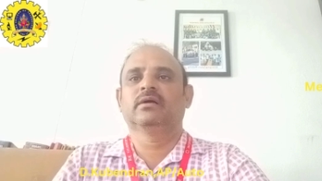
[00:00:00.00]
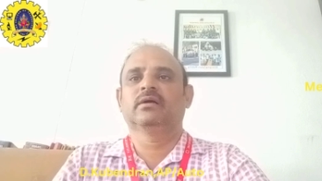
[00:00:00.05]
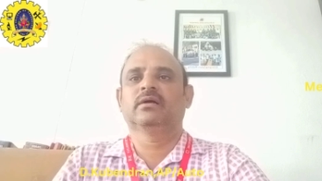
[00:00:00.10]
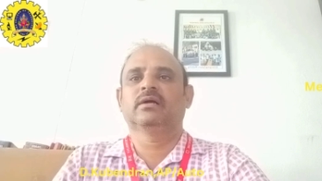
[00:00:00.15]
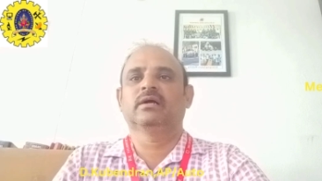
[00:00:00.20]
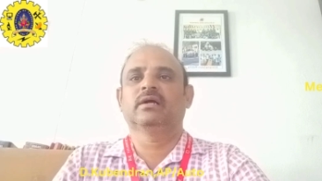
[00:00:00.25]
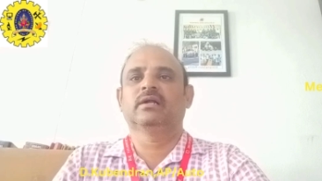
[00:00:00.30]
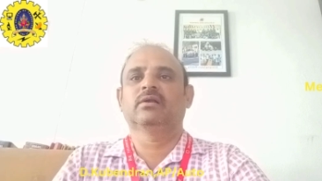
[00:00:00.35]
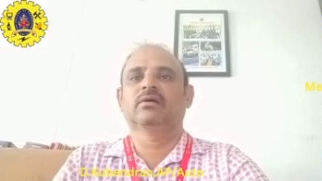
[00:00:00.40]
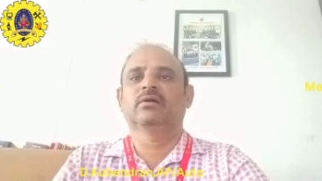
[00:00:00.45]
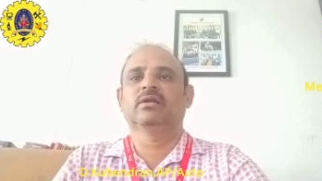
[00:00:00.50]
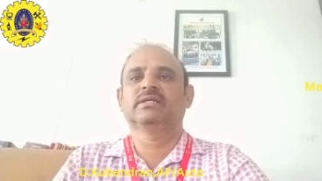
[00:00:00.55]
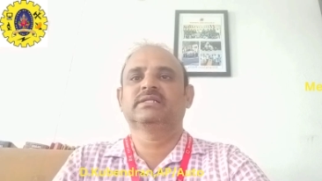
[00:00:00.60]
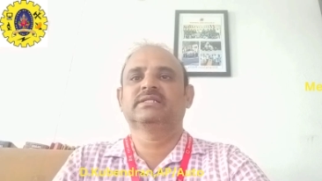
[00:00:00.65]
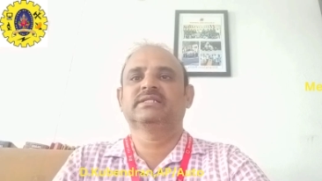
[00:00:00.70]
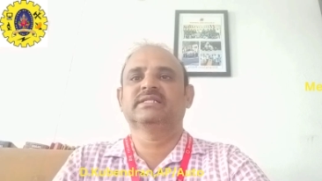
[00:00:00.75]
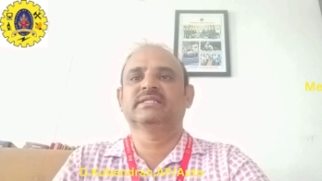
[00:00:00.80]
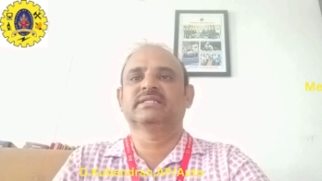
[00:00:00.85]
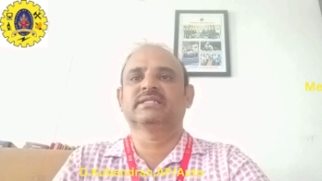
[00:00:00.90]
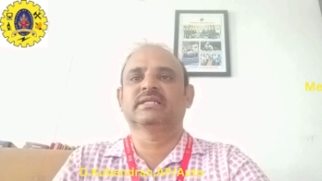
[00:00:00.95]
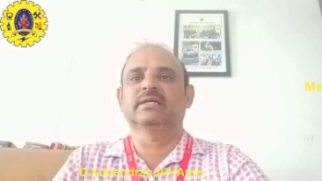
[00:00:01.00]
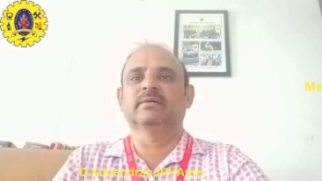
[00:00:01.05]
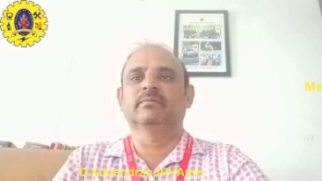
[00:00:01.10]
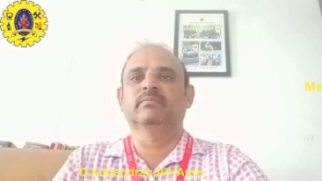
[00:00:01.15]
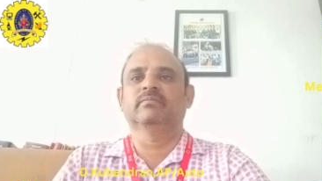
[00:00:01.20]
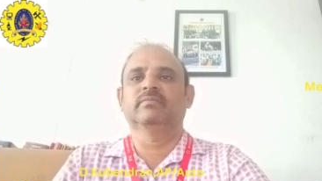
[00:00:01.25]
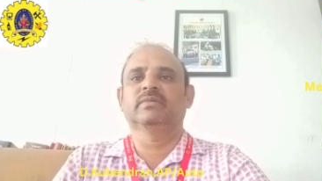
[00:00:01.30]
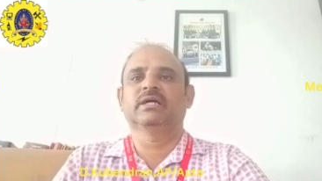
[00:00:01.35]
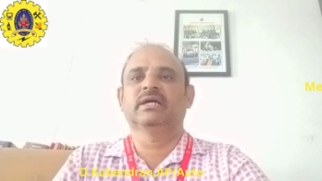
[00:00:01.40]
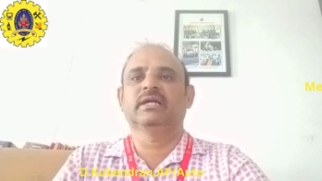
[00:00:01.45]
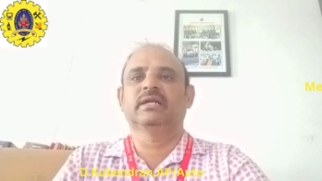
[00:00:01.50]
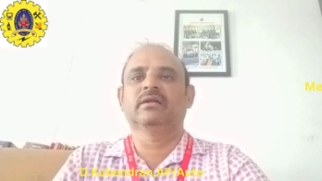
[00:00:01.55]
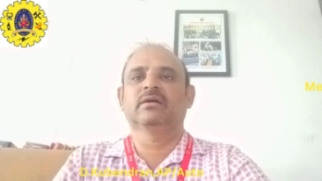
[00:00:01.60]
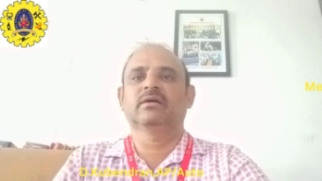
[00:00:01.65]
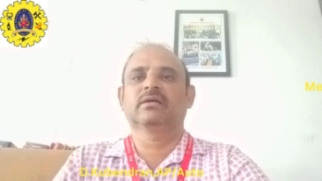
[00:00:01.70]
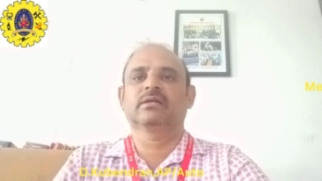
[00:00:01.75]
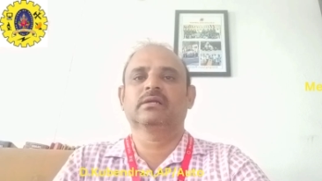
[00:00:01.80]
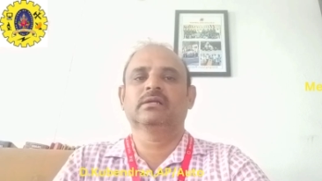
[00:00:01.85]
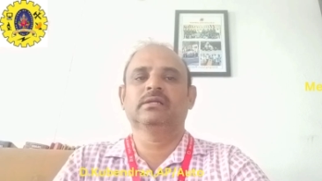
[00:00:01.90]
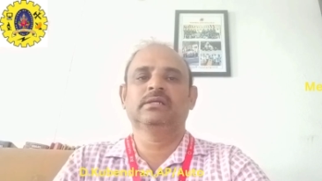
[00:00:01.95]
hydraulic system,
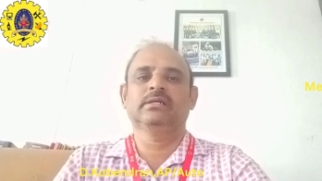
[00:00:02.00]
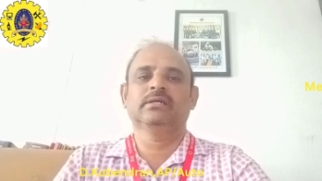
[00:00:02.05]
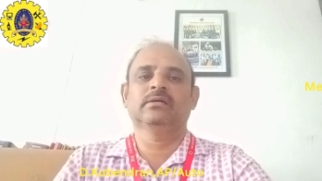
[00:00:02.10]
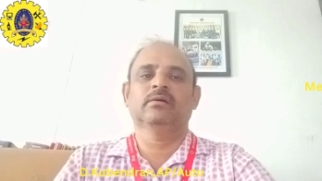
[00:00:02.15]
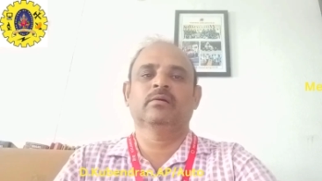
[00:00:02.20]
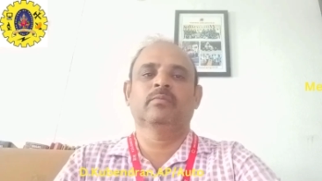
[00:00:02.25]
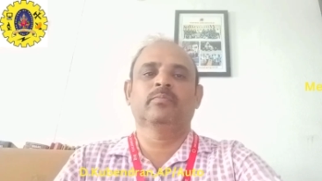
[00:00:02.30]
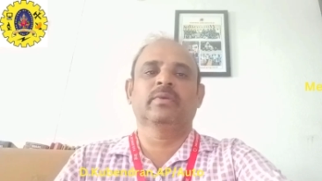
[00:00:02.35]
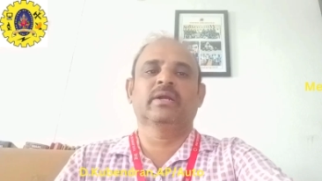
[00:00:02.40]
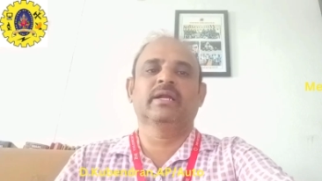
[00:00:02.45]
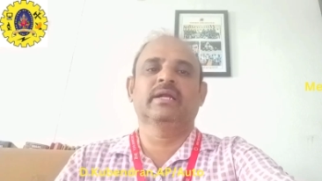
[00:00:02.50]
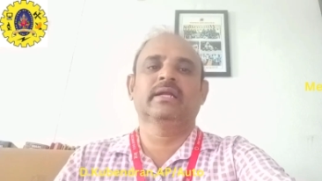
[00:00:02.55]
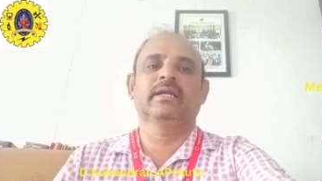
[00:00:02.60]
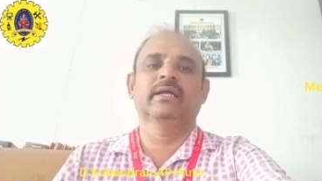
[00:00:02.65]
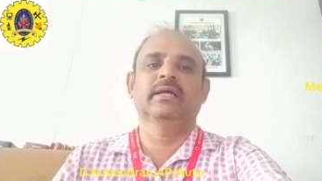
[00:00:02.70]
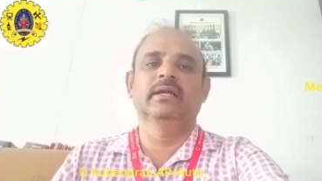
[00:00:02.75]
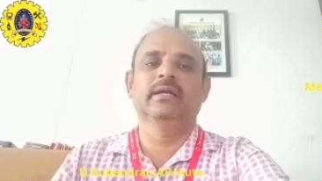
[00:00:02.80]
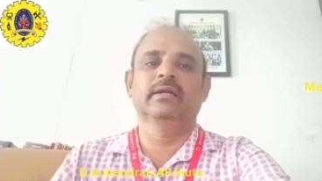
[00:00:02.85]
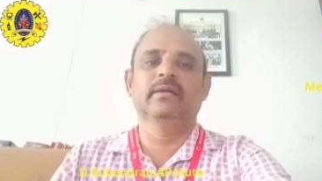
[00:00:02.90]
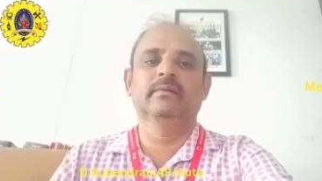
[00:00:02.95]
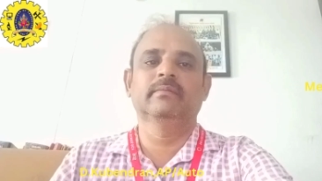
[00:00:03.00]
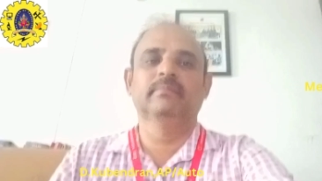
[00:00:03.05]
hydraulically operated